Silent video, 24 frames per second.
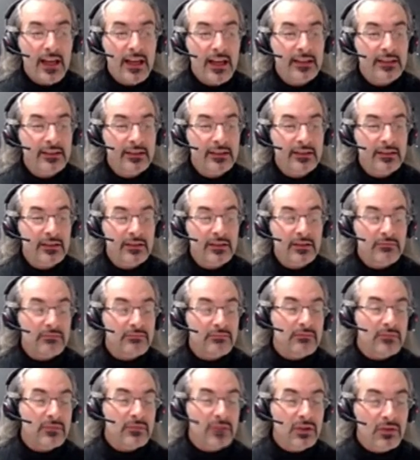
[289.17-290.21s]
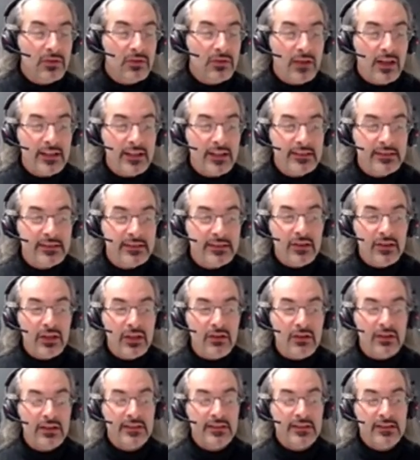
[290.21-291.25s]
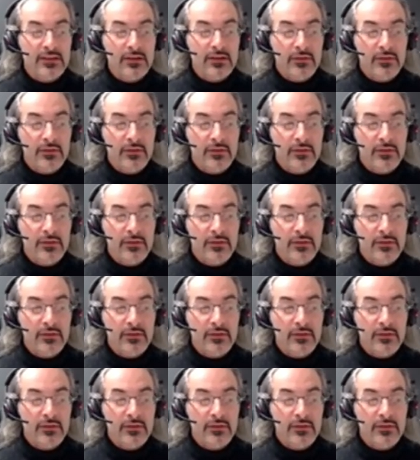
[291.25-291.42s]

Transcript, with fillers: And uh, you know, as a string theorist,